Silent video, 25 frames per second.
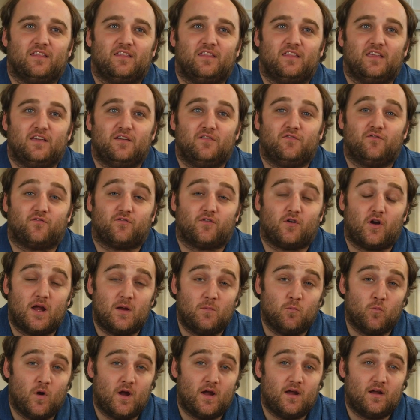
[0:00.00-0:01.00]
The
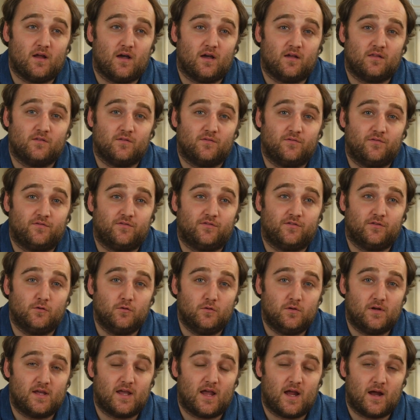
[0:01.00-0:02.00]
frame rate on the
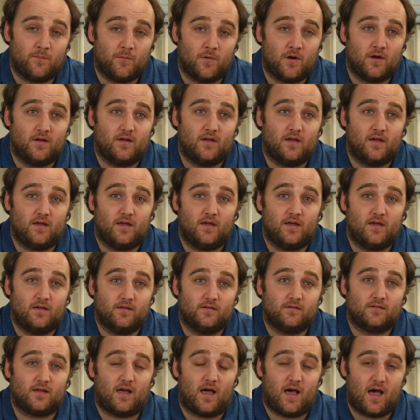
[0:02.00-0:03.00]
Fluke camera
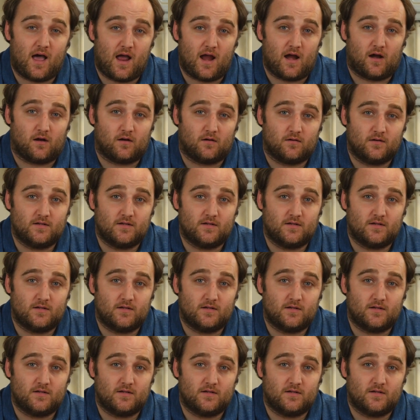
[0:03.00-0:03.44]
is higher.